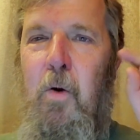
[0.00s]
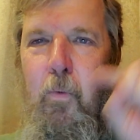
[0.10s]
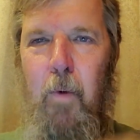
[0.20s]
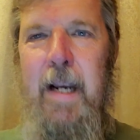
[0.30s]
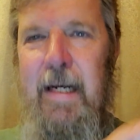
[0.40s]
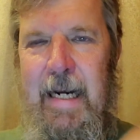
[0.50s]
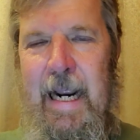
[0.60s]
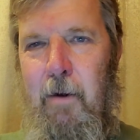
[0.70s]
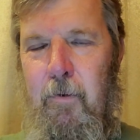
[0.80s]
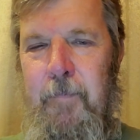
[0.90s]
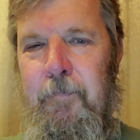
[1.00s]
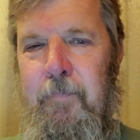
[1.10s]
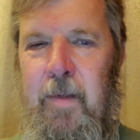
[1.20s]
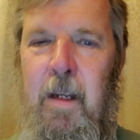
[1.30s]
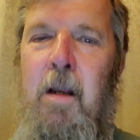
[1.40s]
Right now,
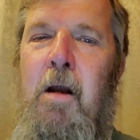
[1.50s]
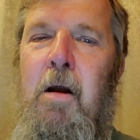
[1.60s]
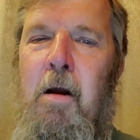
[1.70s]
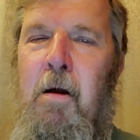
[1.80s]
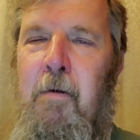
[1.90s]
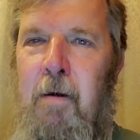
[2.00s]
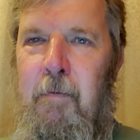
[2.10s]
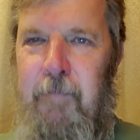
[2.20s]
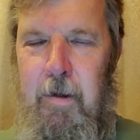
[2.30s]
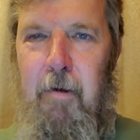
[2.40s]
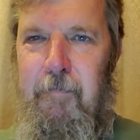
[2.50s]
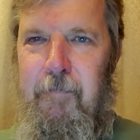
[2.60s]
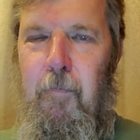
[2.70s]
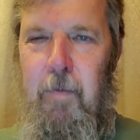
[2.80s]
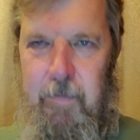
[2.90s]
there are,
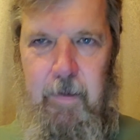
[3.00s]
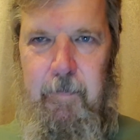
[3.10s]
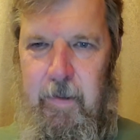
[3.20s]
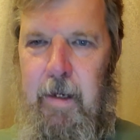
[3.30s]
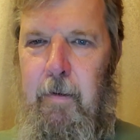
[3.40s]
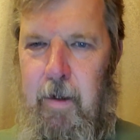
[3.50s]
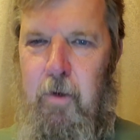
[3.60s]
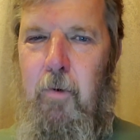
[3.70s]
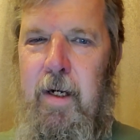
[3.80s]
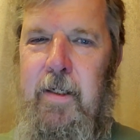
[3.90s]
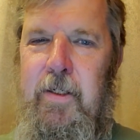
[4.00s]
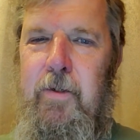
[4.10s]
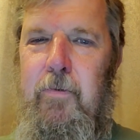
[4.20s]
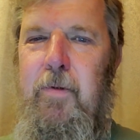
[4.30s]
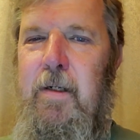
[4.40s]
according
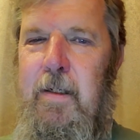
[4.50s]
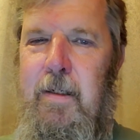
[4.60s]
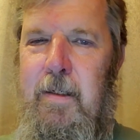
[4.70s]
to